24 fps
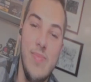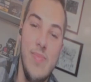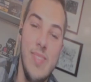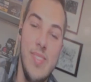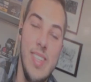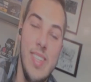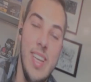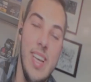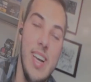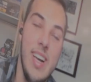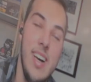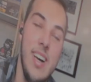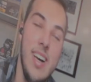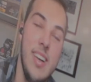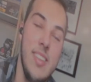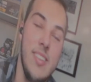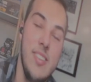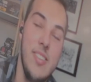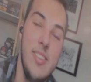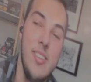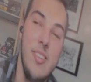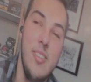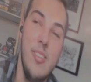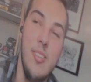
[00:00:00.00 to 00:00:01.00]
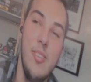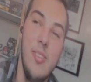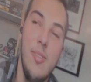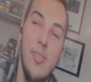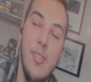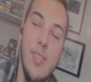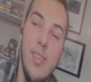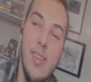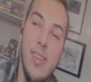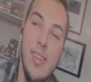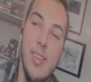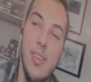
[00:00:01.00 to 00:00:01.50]
Yeah.
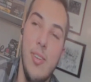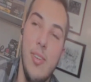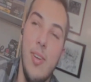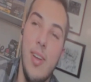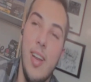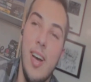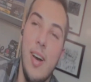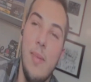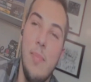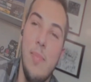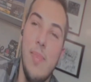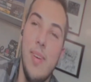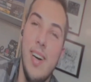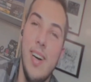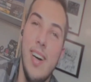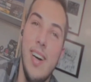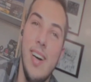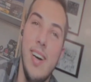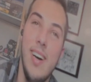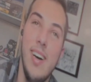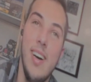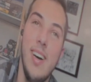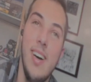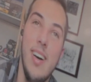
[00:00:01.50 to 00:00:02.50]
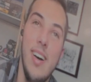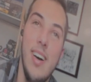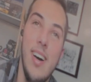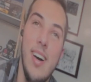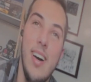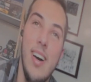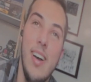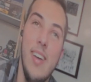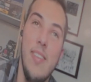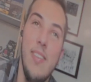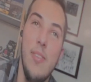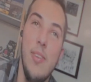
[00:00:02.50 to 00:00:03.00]
So growing up, uh,
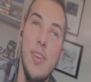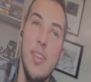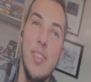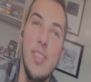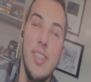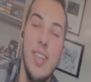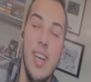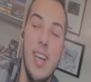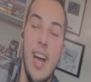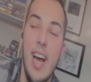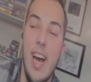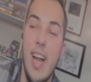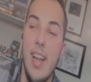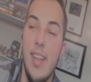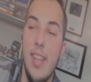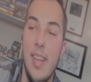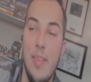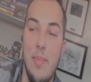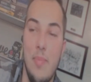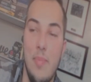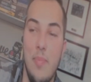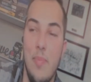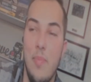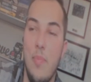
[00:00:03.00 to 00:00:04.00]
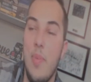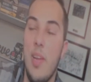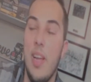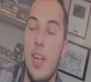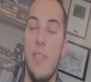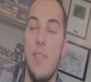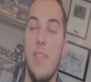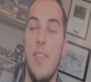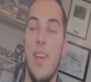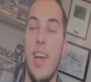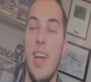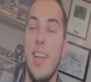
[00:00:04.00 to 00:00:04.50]
I always had like big
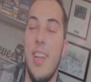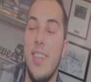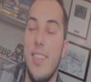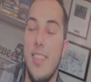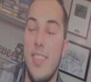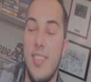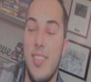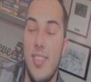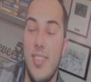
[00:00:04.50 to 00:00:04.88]
events